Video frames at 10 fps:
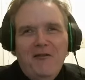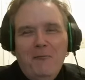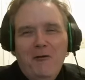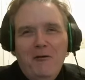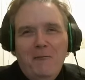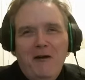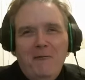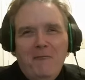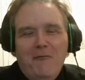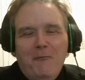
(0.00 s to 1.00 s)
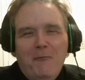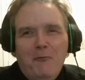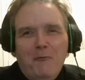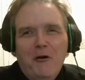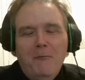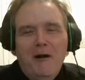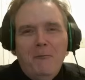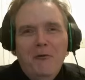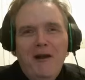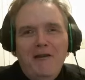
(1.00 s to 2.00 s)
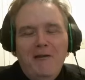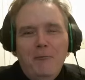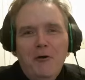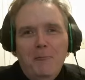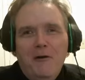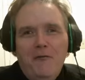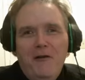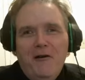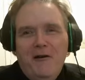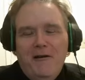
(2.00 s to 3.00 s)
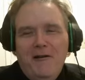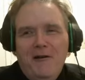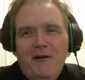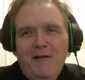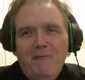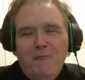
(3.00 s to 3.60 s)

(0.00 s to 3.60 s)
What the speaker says: part of my brand and part of my failing. You know, I